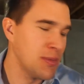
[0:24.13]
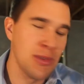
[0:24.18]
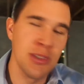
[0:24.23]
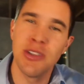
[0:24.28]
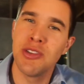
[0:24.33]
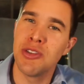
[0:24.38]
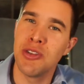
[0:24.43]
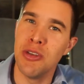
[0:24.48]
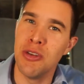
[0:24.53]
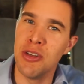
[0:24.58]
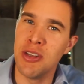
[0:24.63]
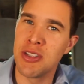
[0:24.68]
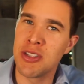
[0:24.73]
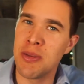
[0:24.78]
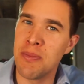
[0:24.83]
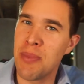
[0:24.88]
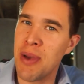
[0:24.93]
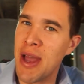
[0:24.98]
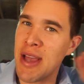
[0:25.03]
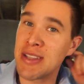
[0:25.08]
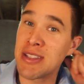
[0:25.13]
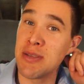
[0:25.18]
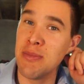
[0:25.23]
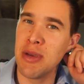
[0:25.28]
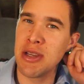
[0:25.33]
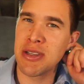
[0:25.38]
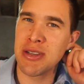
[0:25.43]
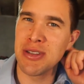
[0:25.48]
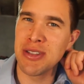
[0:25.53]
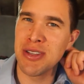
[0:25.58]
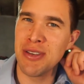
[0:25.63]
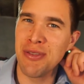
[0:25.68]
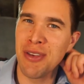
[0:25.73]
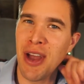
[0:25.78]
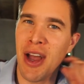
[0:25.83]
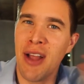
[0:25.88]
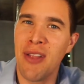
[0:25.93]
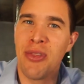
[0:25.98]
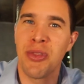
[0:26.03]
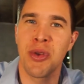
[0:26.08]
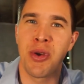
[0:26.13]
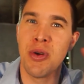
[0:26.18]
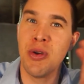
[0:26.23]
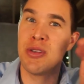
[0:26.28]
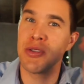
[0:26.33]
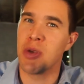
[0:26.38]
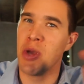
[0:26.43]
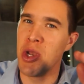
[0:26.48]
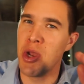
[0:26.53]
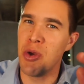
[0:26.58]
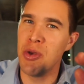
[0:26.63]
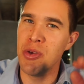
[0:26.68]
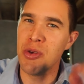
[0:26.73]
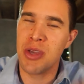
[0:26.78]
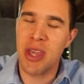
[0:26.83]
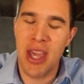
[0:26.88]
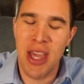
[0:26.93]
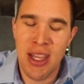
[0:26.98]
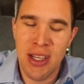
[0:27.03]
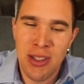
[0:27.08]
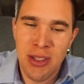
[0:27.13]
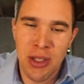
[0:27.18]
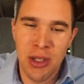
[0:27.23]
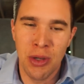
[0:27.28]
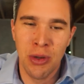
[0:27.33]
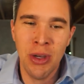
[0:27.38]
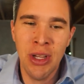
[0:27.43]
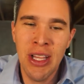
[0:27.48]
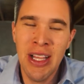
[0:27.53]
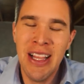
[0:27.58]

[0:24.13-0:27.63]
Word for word: Students in past semesters have gotten through it, so I know you can too.